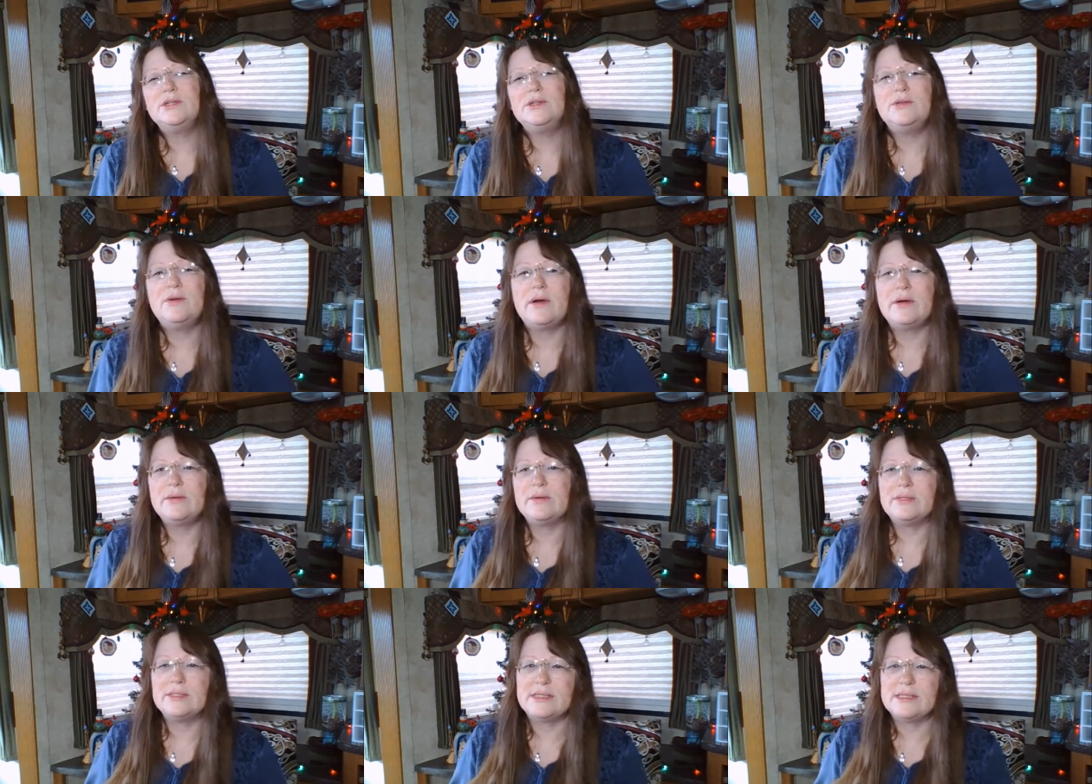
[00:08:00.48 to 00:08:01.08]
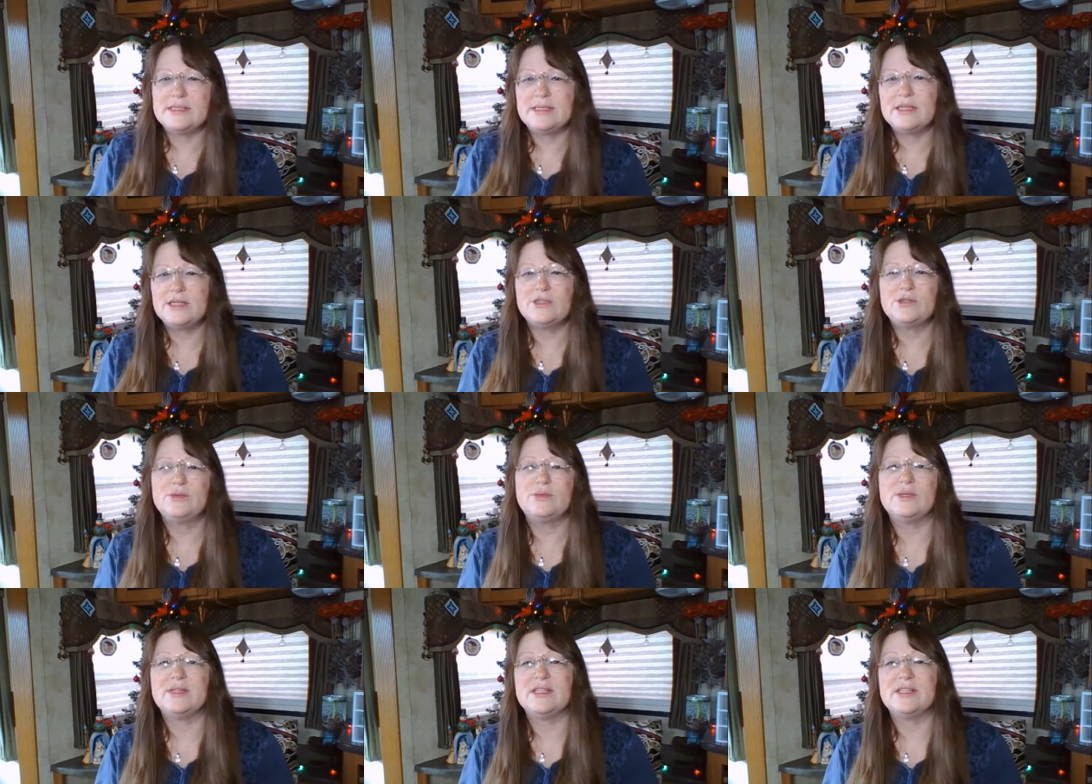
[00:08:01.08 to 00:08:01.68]
to, I would
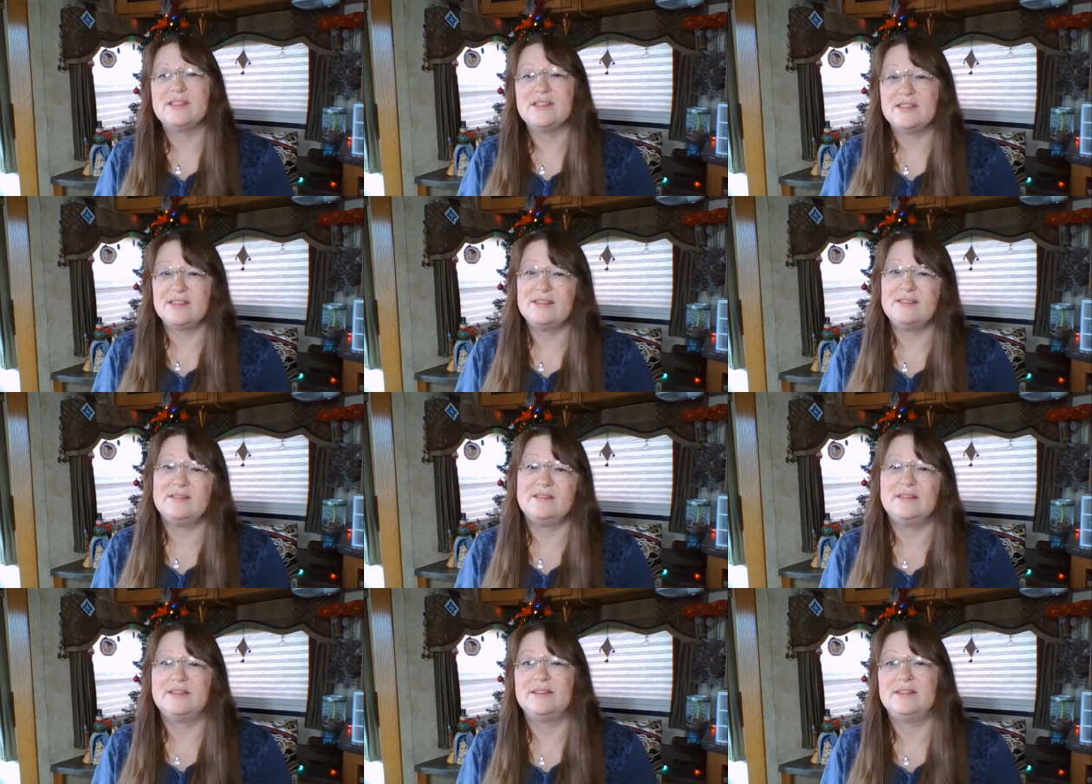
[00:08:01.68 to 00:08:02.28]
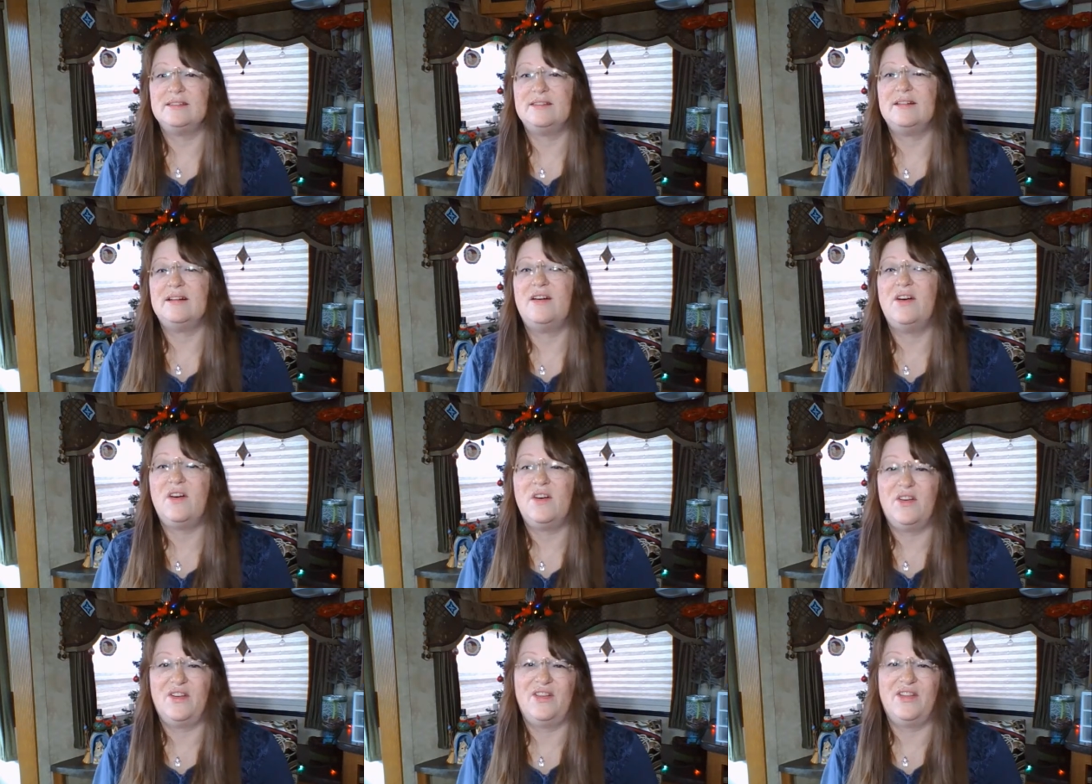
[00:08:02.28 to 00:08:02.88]
stitch with silk
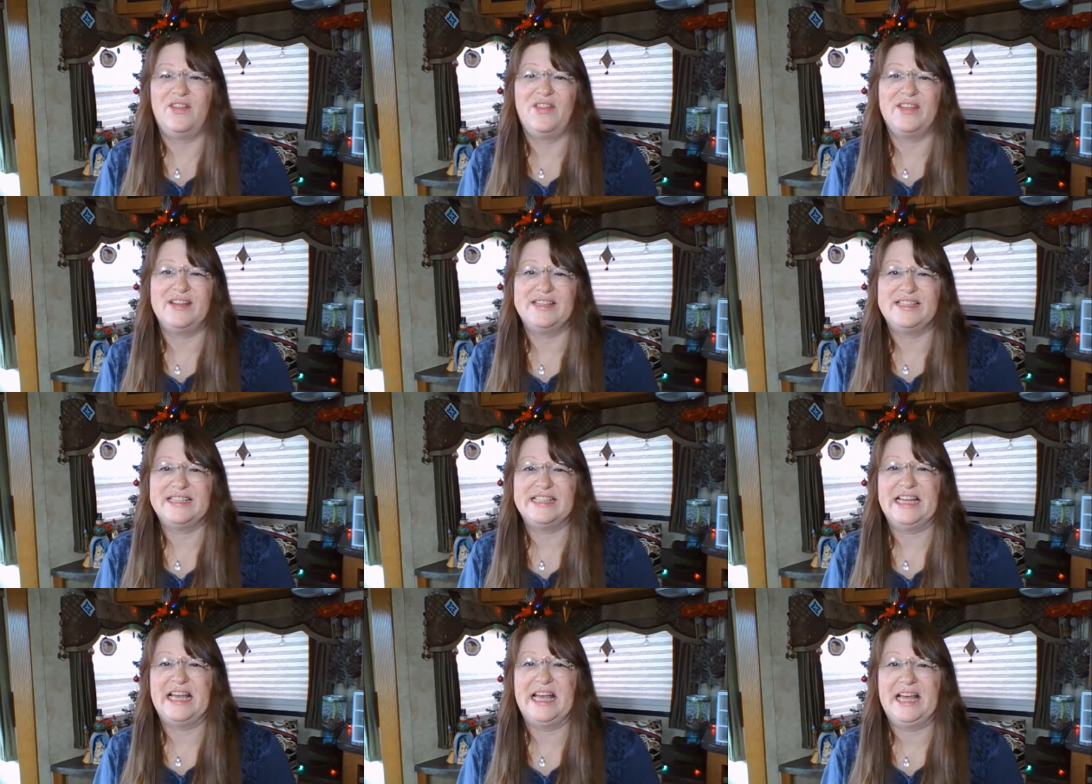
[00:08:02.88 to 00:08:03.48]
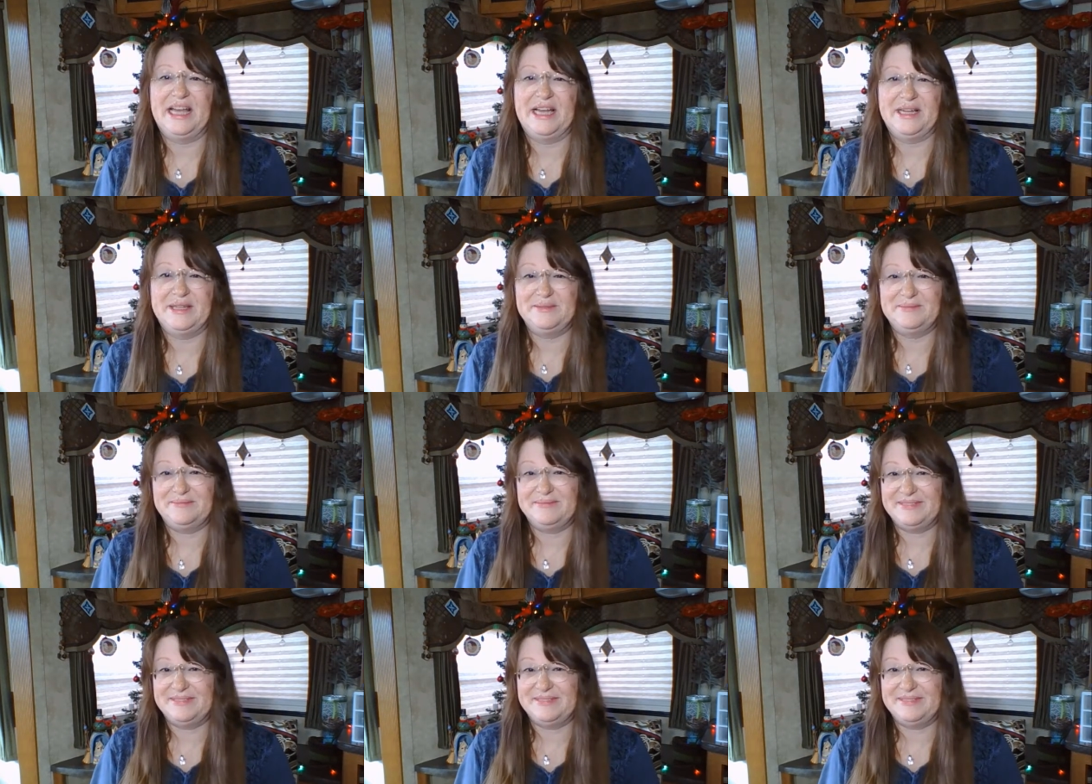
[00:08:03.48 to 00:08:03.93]
all the time.